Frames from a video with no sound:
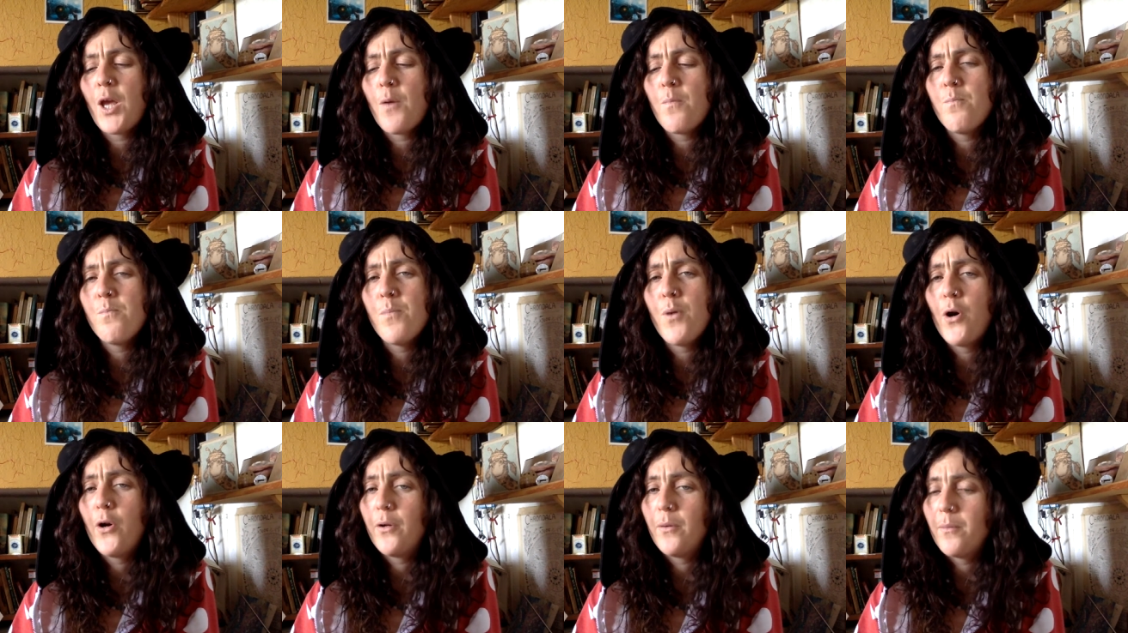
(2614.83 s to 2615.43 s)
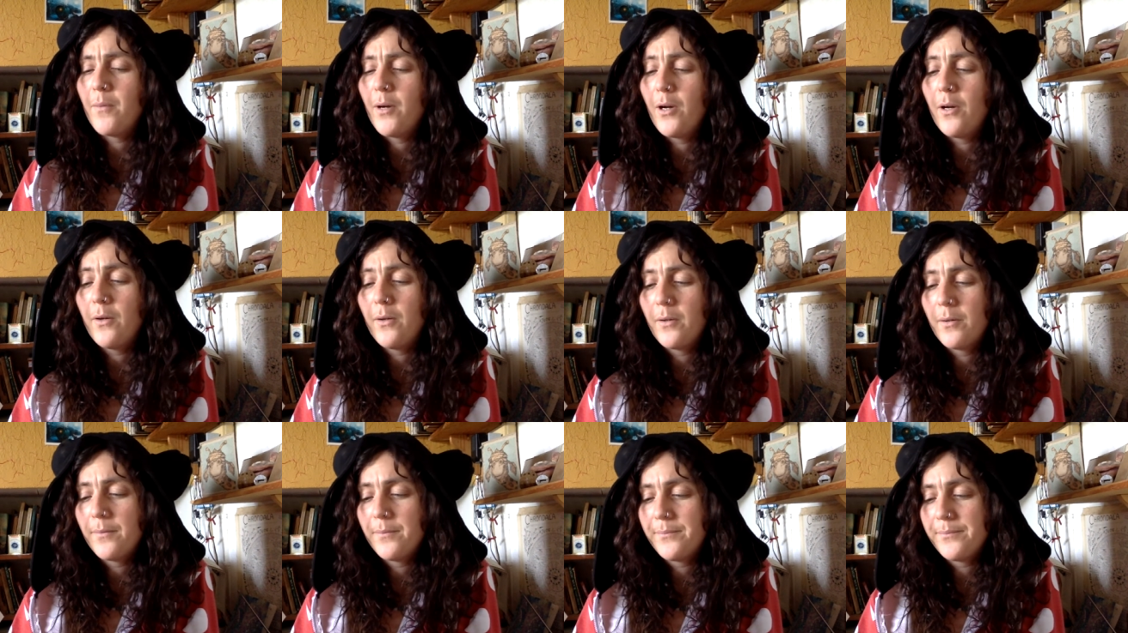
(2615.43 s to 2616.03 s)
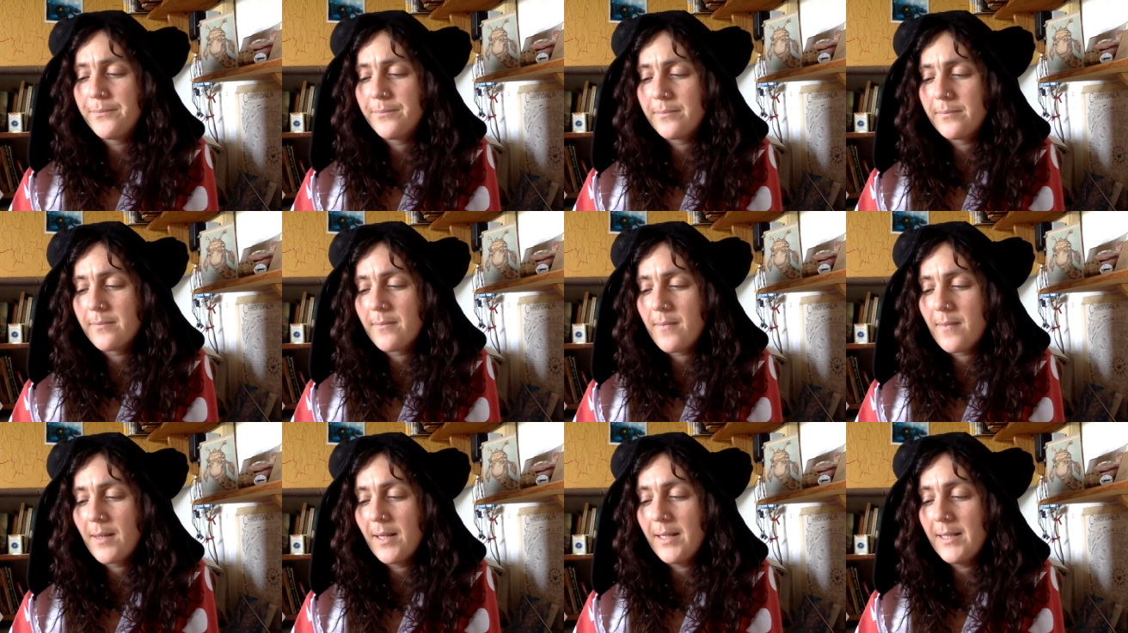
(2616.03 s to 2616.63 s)
Momo,
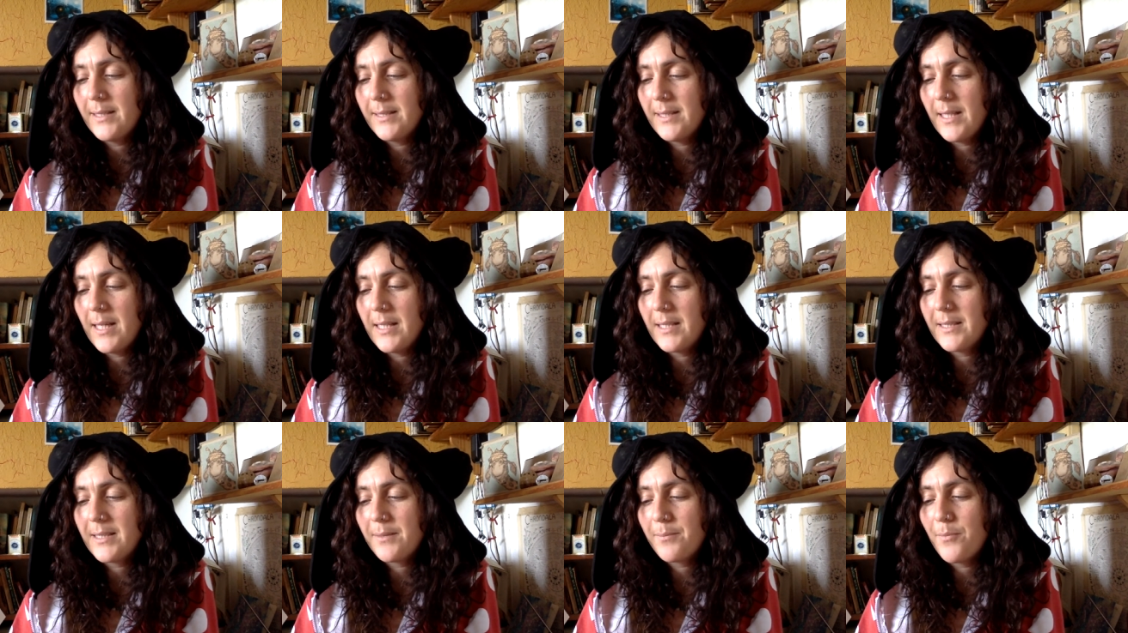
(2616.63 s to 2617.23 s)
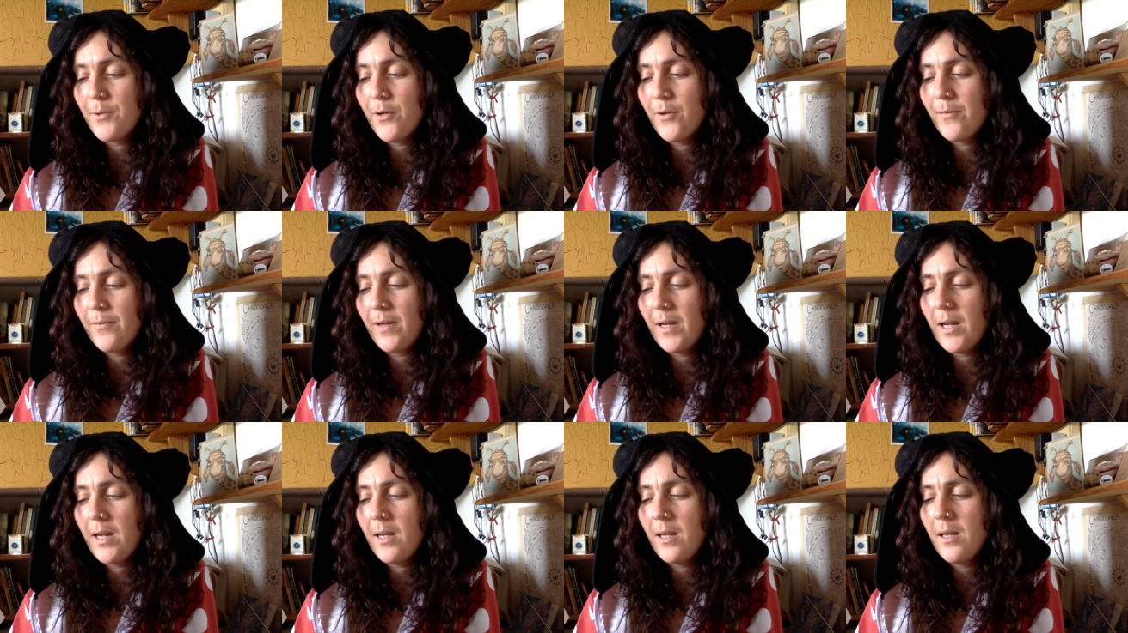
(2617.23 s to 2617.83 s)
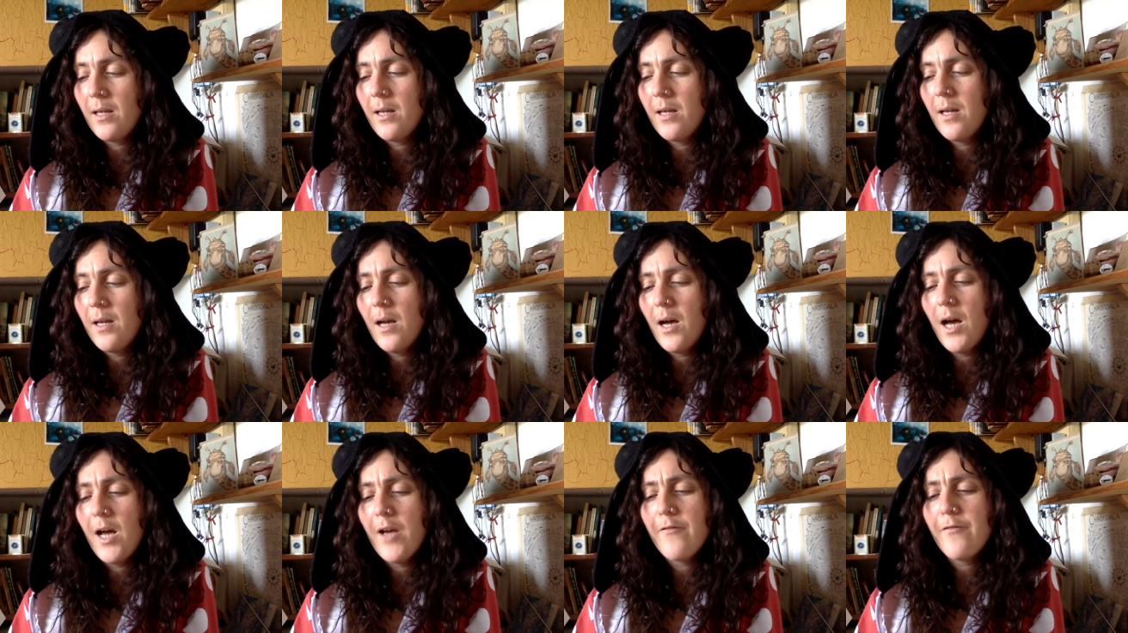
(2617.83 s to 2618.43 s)
he said smoothly,
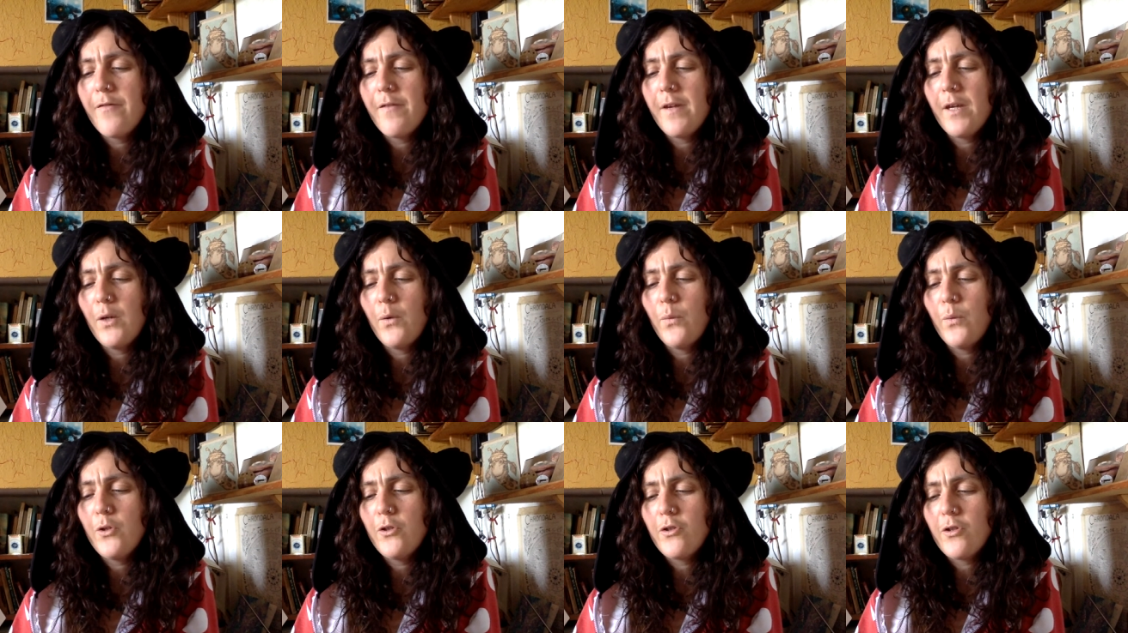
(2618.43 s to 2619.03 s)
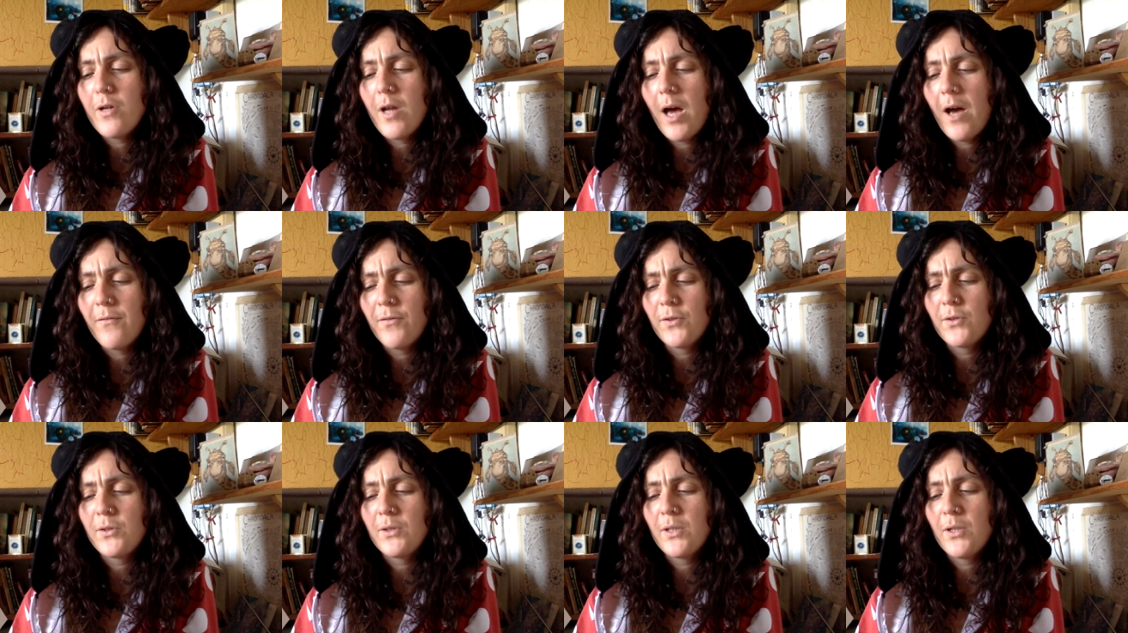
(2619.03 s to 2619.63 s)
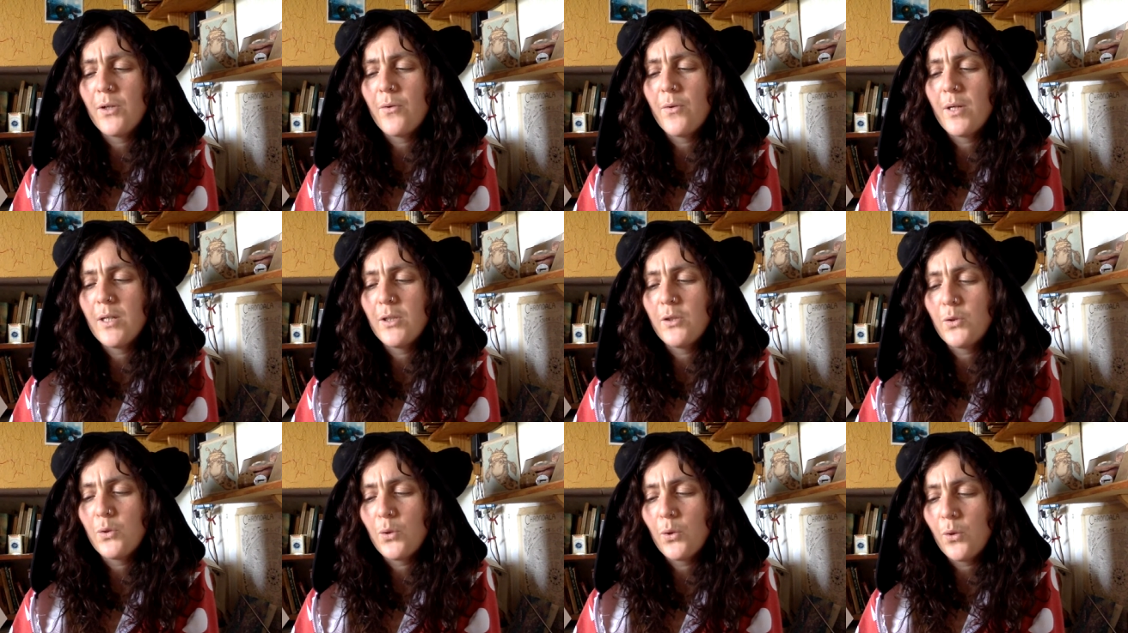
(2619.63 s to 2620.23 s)
I think we should have a
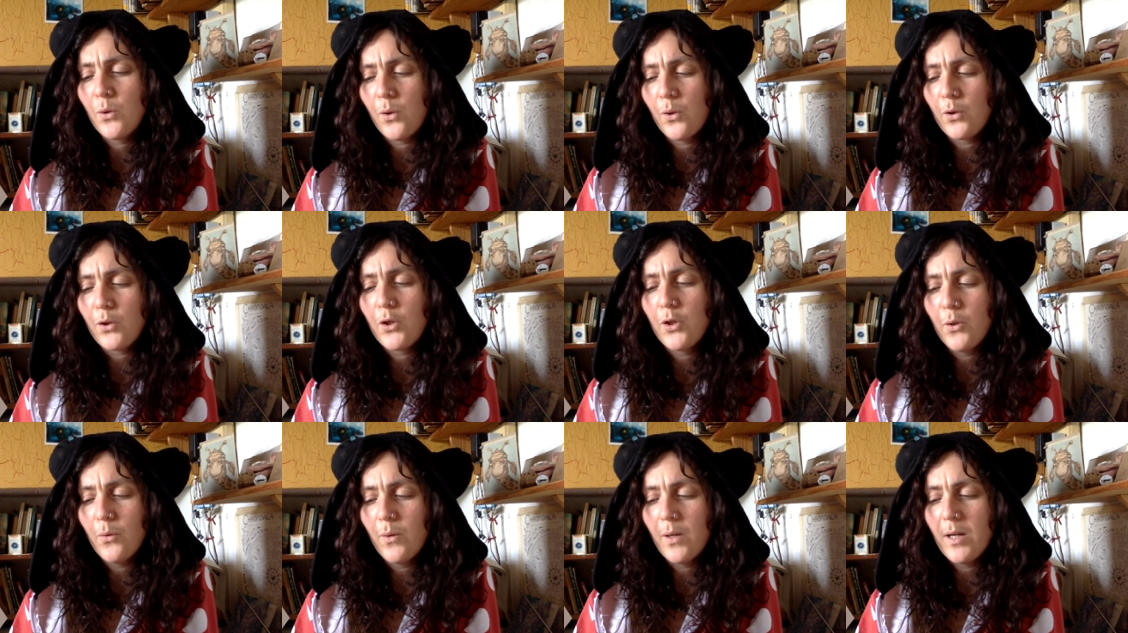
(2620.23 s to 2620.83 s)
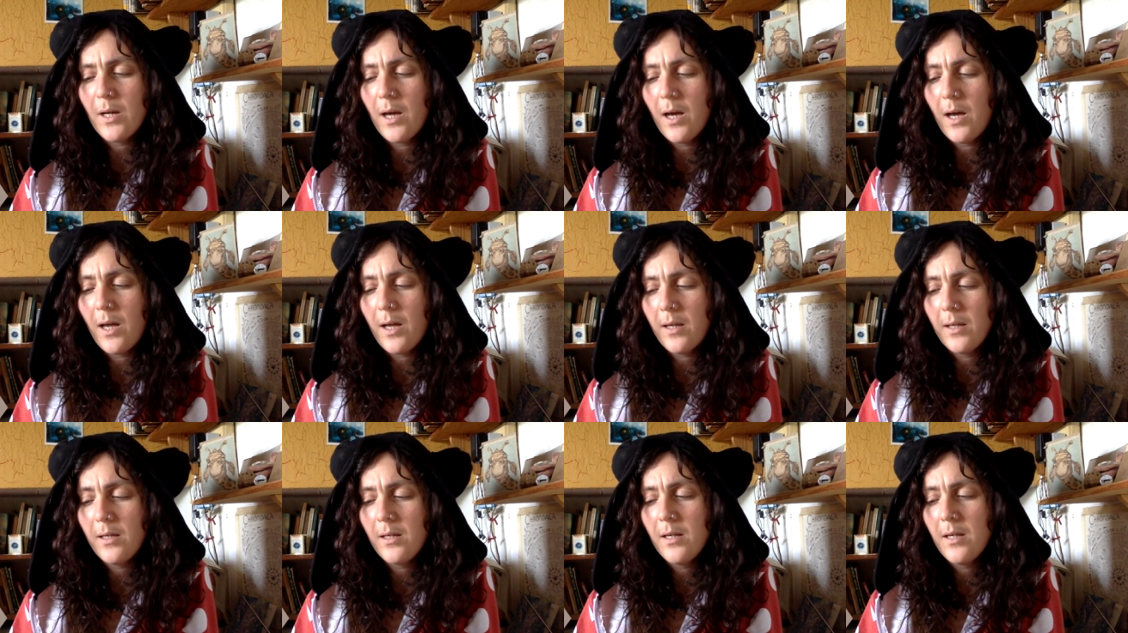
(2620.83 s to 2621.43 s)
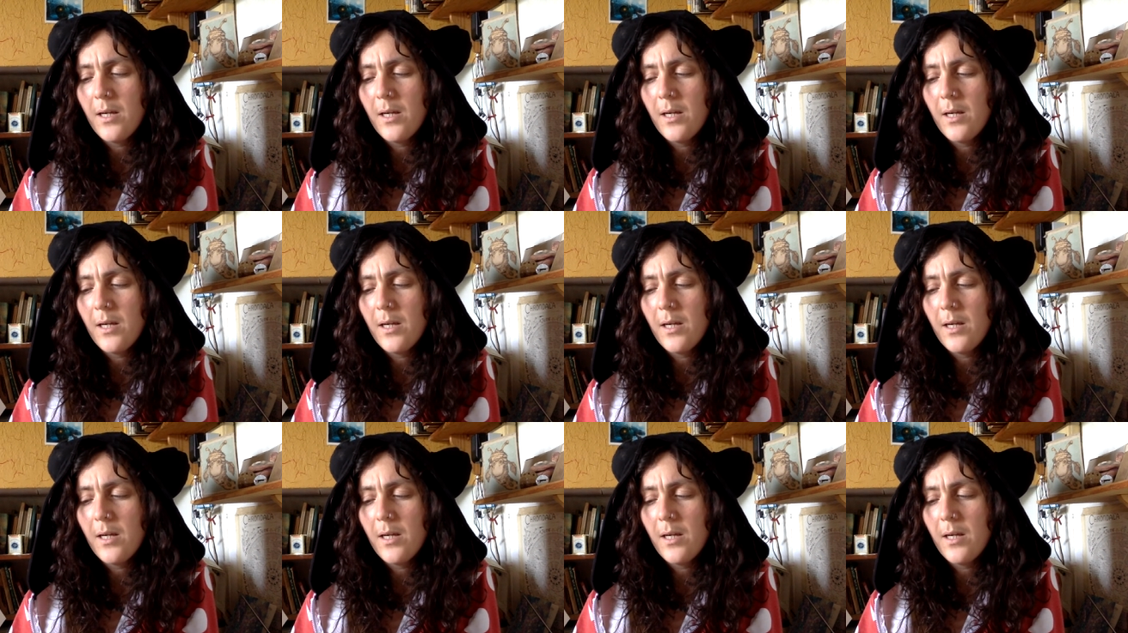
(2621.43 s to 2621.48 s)
serious talk, you and I.